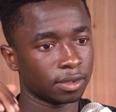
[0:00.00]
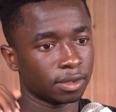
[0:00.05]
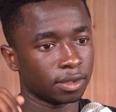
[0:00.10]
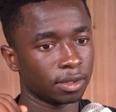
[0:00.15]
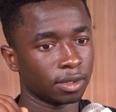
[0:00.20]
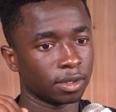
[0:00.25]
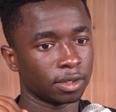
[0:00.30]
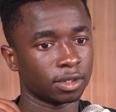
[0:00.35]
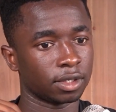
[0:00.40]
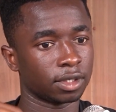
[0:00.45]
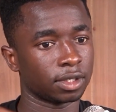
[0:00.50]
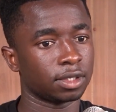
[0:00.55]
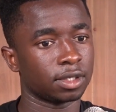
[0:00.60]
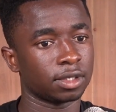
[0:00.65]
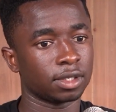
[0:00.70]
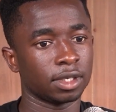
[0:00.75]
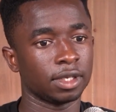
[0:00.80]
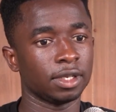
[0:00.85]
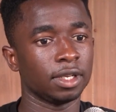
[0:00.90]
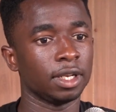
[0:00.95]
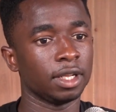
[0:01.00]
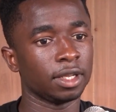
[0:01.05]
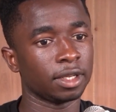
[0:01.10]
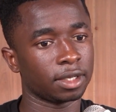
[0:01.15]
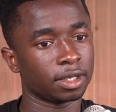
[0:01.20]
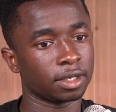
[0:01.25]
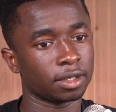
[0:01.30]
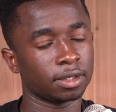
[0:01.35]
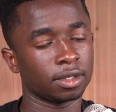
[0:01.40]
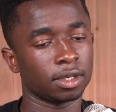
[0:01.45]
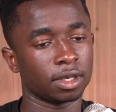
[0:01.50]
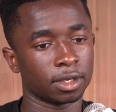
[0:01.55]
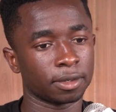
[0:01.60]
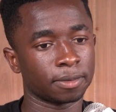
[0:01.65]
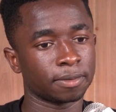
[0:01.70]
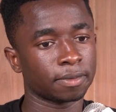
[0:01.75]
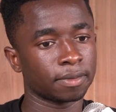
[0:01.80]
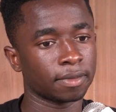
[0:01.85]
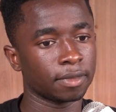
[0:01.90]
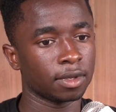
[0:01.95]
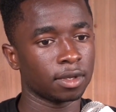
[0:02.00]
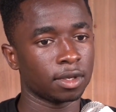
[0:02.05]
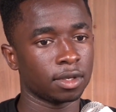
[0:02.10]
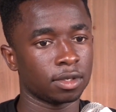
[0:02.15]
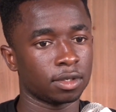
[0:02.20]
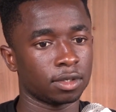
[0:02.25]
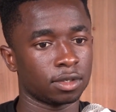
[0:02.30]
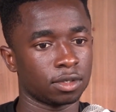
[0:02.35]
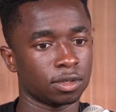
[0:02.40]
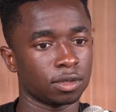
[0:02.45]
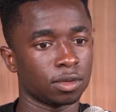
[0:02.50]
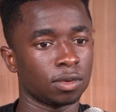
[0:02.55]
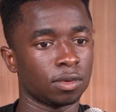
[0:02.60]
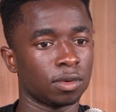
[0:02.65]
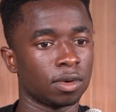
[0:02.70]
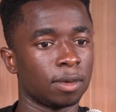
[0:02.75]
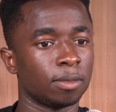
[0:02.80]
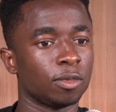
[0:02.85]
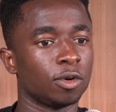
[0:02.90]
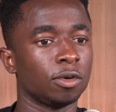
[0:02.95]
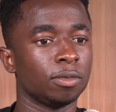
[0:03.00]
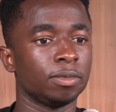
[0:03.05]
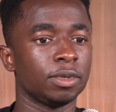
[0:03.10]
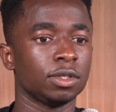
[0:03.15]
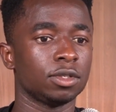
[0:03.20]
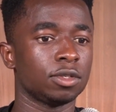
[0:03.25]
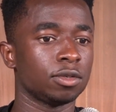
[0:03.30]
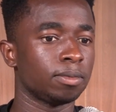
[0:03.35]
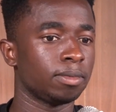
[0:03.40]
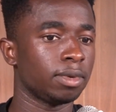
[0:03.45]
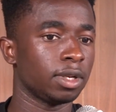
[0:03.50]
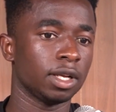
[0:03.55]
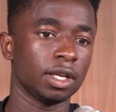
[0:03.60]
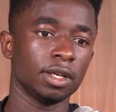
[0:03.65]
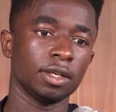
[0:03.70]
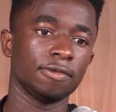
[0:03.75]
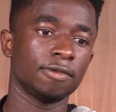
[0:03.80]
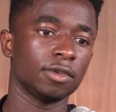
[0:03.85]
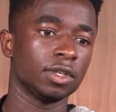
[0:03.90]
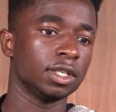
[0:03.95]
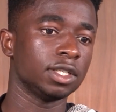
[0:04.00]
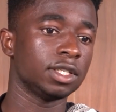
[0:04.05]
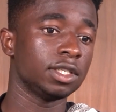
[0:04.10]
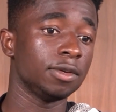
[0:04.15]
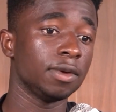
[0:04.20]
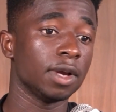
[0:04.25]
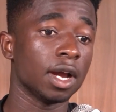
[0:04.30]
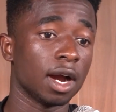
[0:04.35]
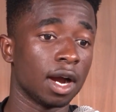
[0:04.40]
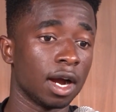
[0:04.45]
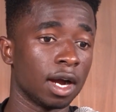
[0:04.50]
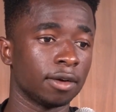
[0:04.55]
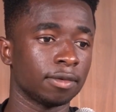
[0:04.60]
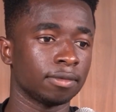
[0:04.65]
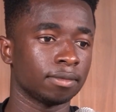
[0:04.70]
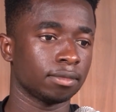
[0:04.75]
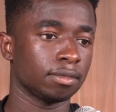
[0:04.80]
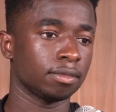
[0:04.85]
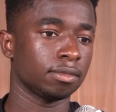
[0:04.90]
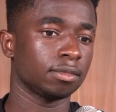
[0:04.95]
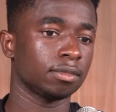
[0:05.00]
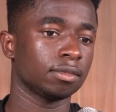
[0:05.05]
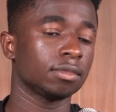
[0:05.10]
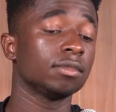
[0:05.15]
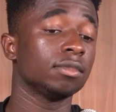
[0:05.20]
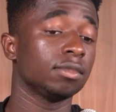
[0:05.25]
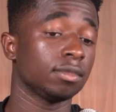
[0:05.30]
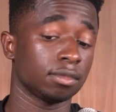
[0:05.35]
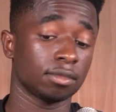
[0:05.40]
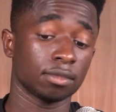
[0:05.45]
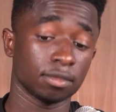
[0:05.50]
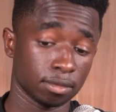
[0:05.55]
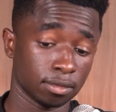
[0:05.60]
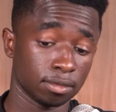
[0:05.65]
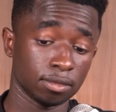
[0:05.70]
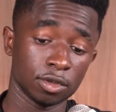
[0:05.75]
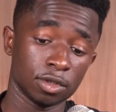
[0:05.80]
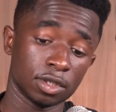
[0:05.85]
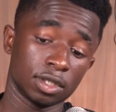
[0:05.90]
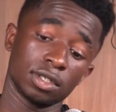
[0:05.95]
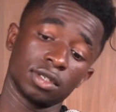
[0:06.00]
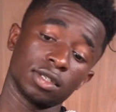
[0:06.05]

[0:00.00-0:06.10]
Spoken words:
Not just in the league, yeah. So I'm hoping to play for the Serie A, most